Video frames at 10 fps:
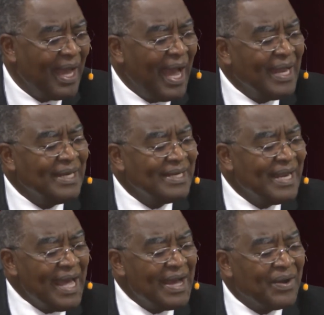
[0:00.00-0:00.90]
And
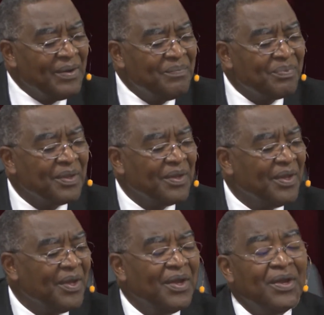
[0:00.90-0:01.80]
now
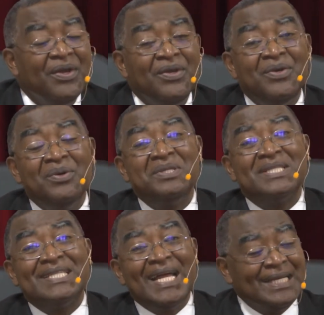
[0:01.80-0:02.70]
you
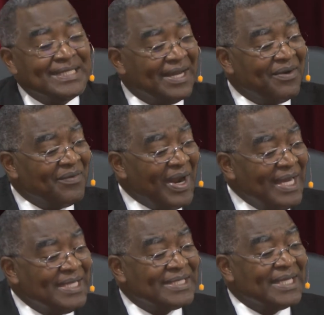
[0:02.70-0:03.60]
start
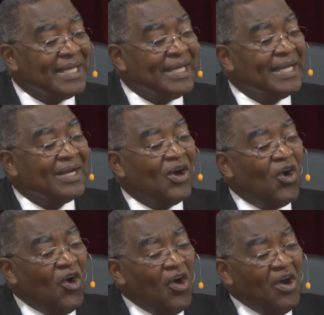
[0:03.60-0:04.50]
writing
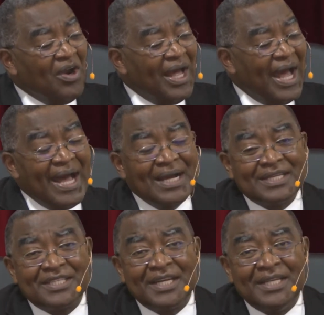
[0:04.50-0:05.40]
all
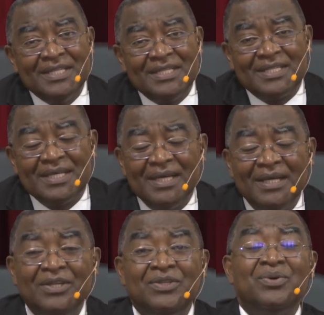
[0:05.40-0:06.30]
actions
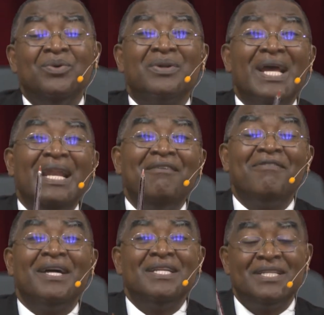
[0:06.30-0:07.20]
to
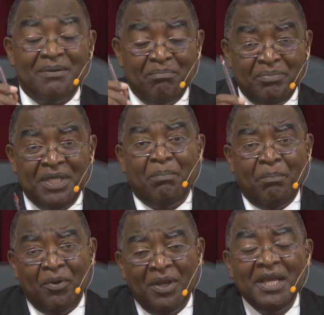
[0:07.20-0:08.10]
relevant
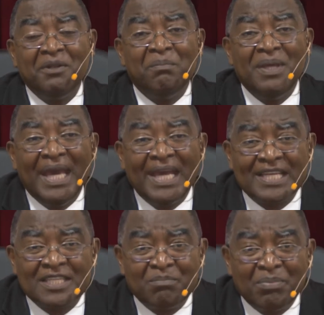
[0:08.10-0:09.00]
people. Let me
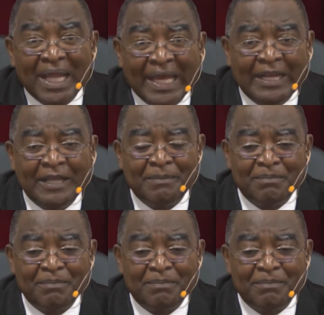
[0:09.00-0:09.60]
explain.